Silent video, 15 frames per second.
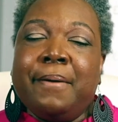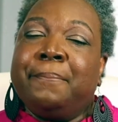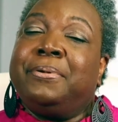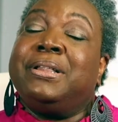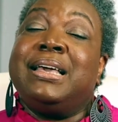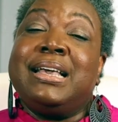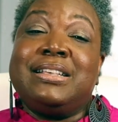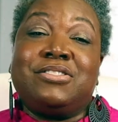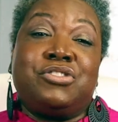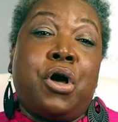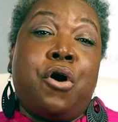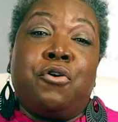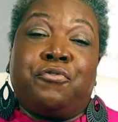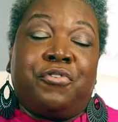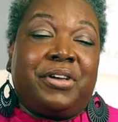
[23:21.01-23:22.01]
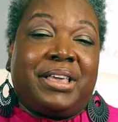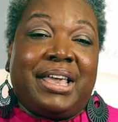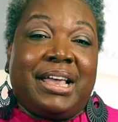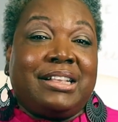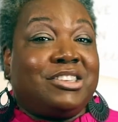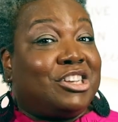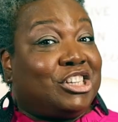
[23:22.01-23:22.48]
Please don't
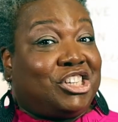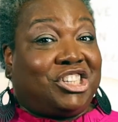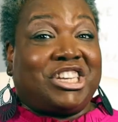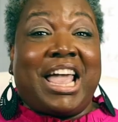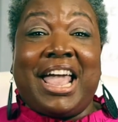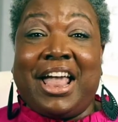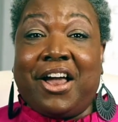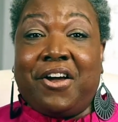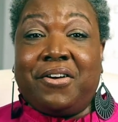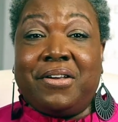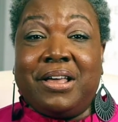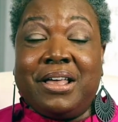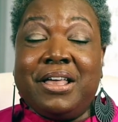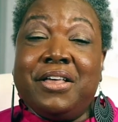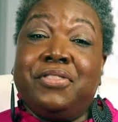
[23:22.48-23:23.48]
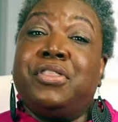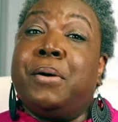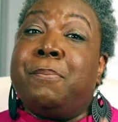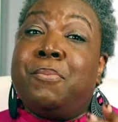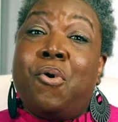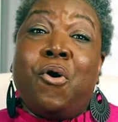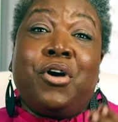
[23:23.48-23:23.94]
forget to share. The
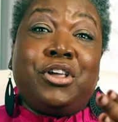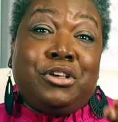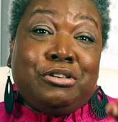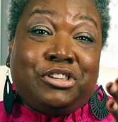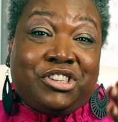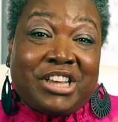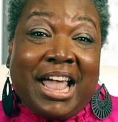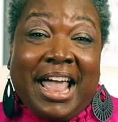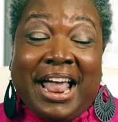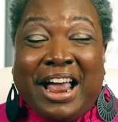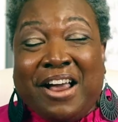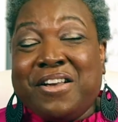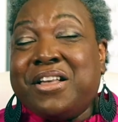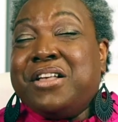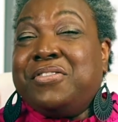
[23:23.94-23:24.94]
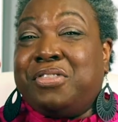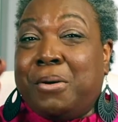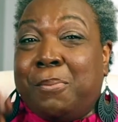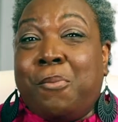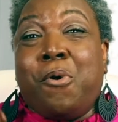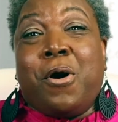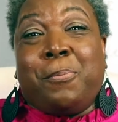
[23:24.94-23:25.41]
more you share, the
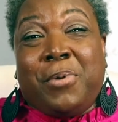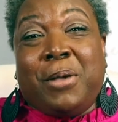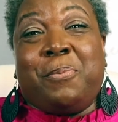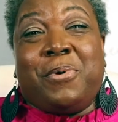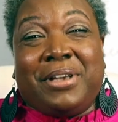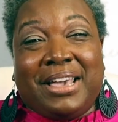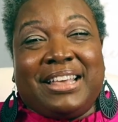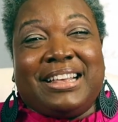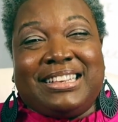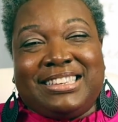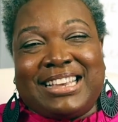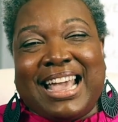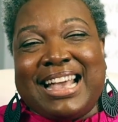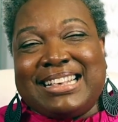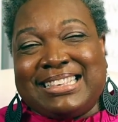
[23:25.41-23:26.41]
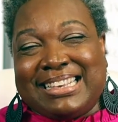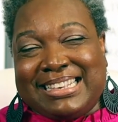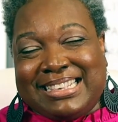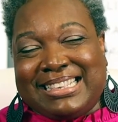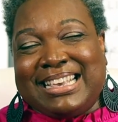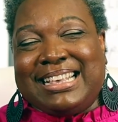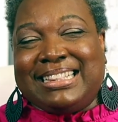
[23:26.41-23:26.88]
more people get a chance to
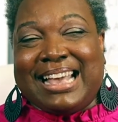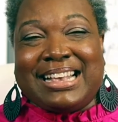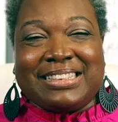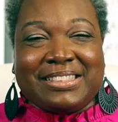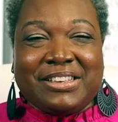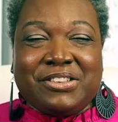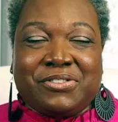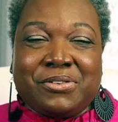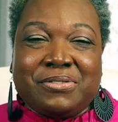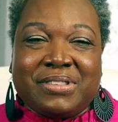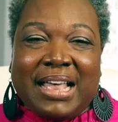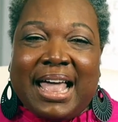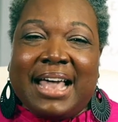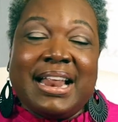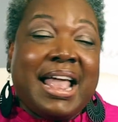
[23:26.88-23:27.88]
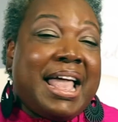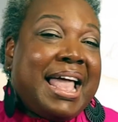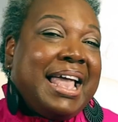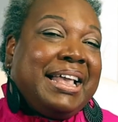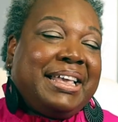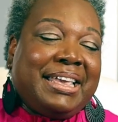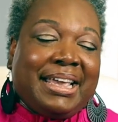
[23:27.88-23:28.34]
see Lesley Suzette
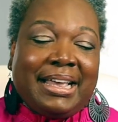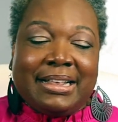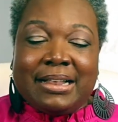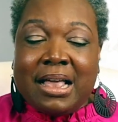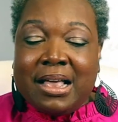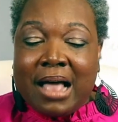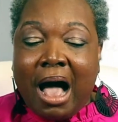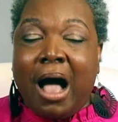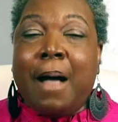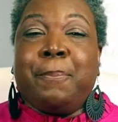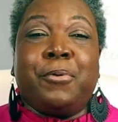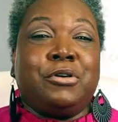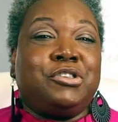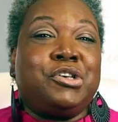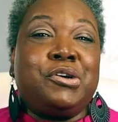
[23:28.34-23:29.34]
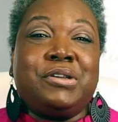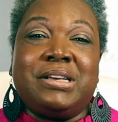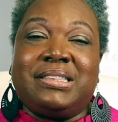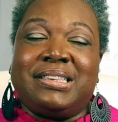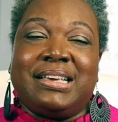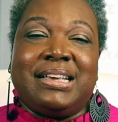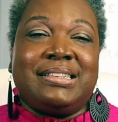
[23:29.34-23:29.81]
and get
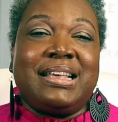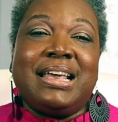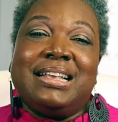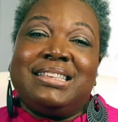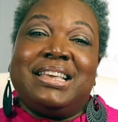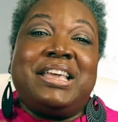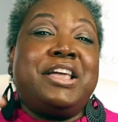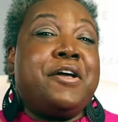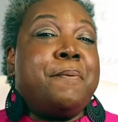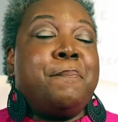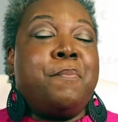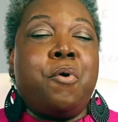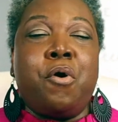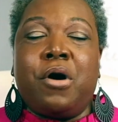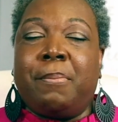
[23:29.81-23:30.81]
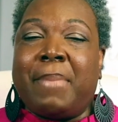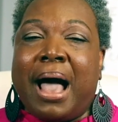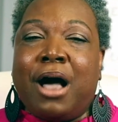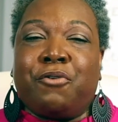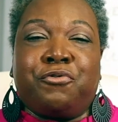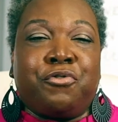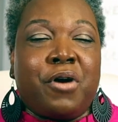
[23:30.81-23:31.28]
opportunities to hear more
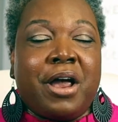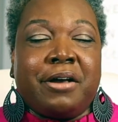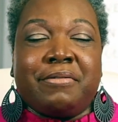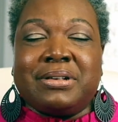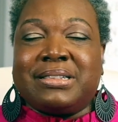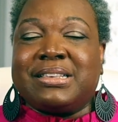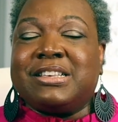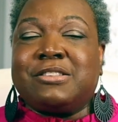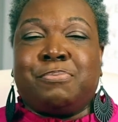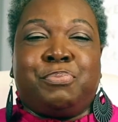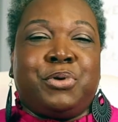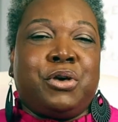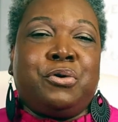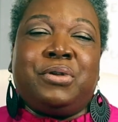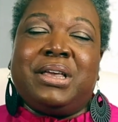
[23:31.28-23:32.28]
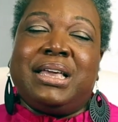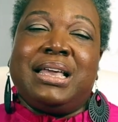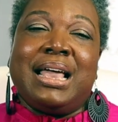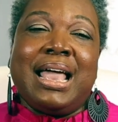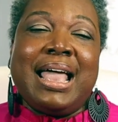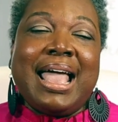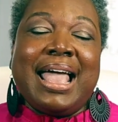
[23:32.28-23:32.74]
about fragrances, beauty,
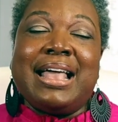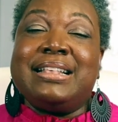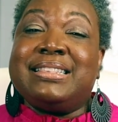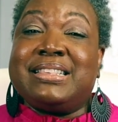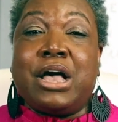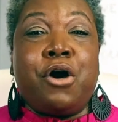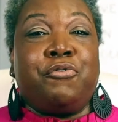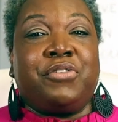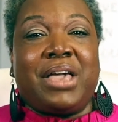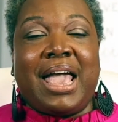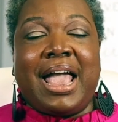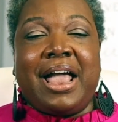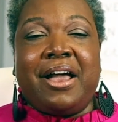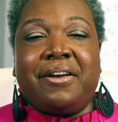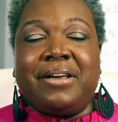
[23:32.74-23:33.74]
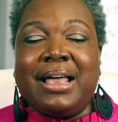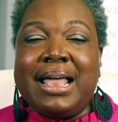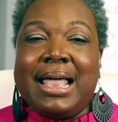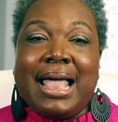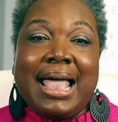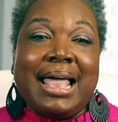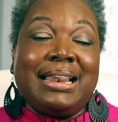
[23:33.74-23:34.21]
and self-care.
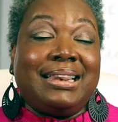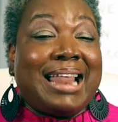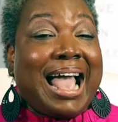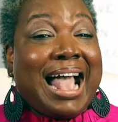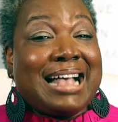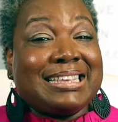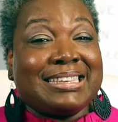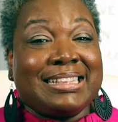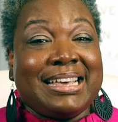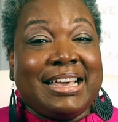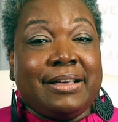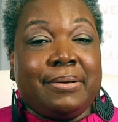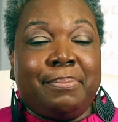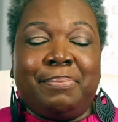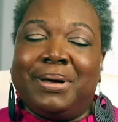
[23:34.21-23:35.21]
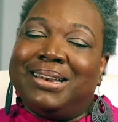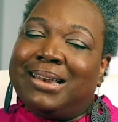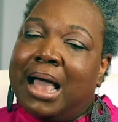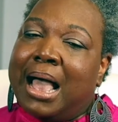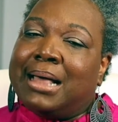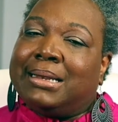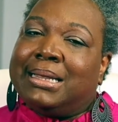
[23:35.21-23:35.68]
And lastly, but
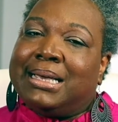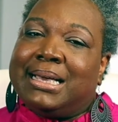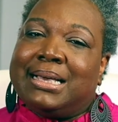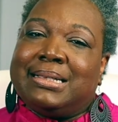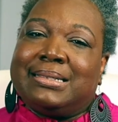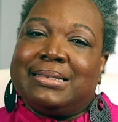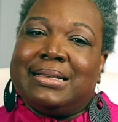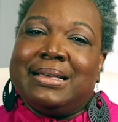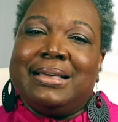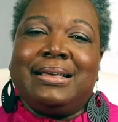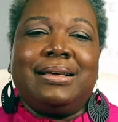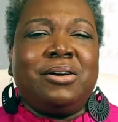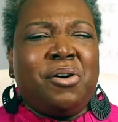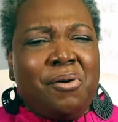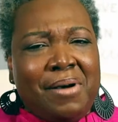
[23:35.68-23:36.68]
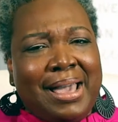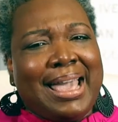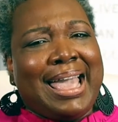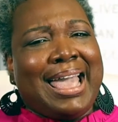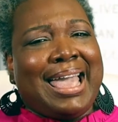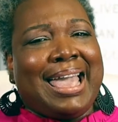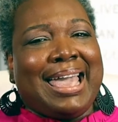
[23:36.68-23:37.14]
not least, go
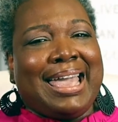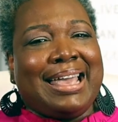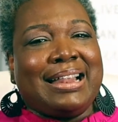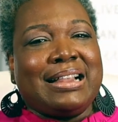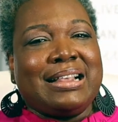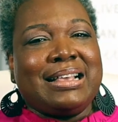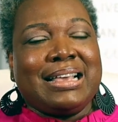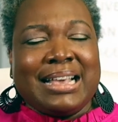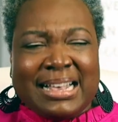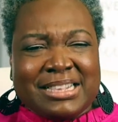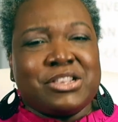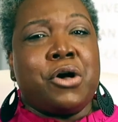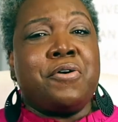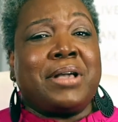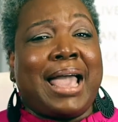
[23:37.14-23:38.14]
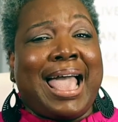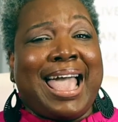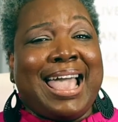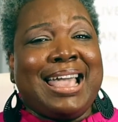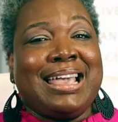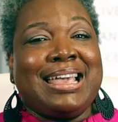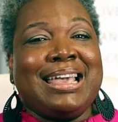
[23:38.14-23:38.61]
ahead. It's
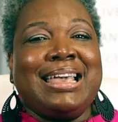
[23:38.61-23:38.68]
okay.